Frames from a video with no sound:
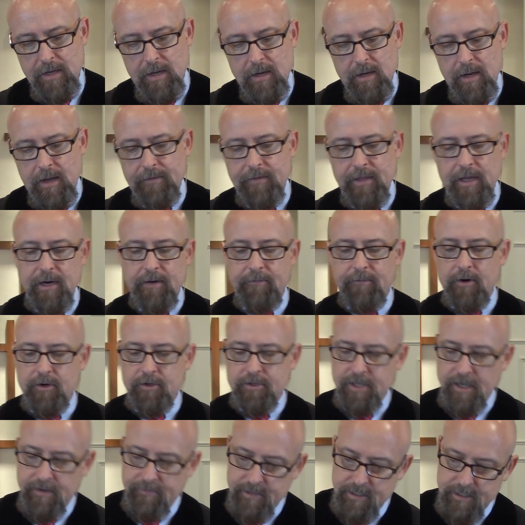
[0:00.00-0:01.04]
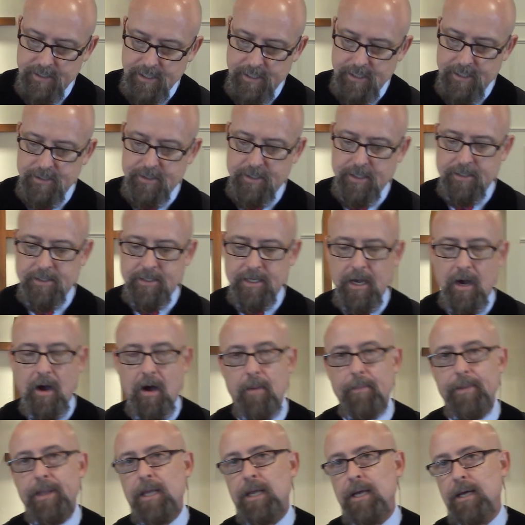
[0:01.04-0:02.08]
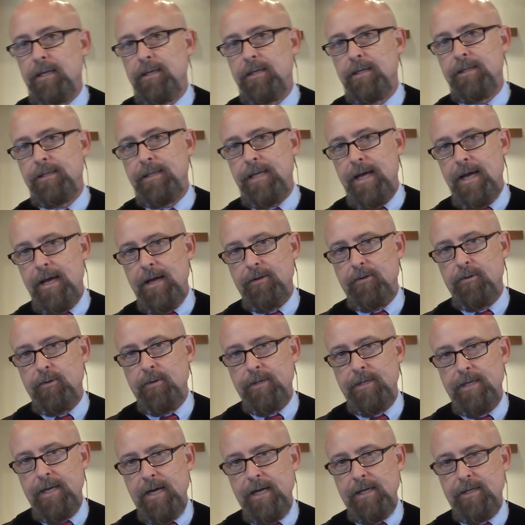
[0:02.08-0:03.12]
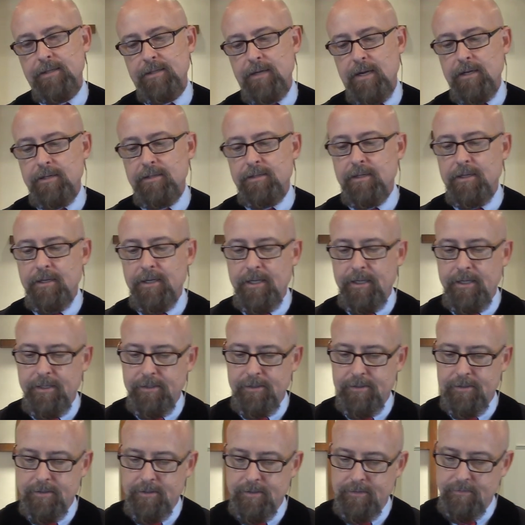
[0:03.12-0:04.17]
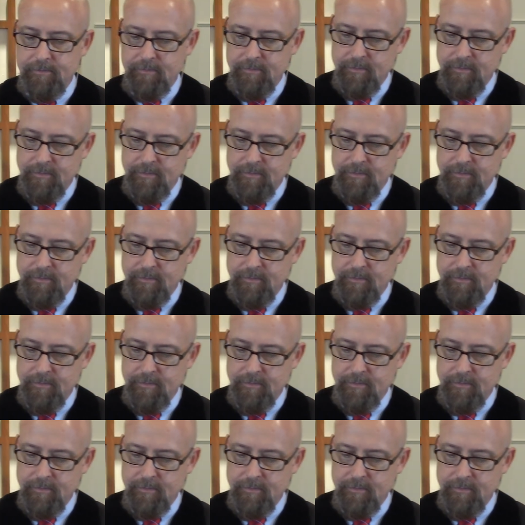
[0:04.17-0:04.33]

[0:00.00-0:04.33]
And then in verse 17, it says they all began to, ta- to attack Sosthenes.